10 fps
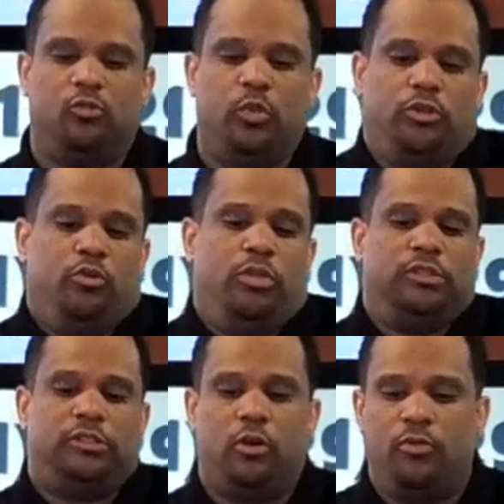We do this
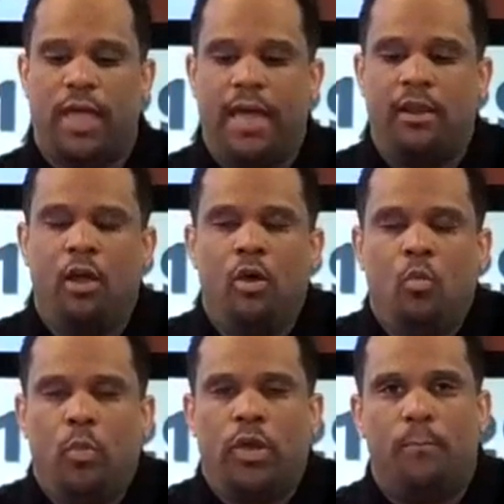so that
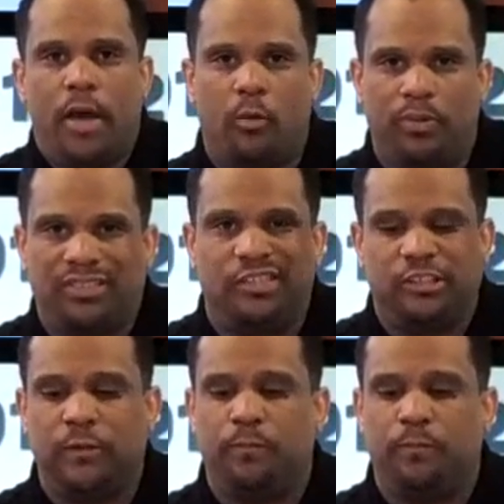we can better position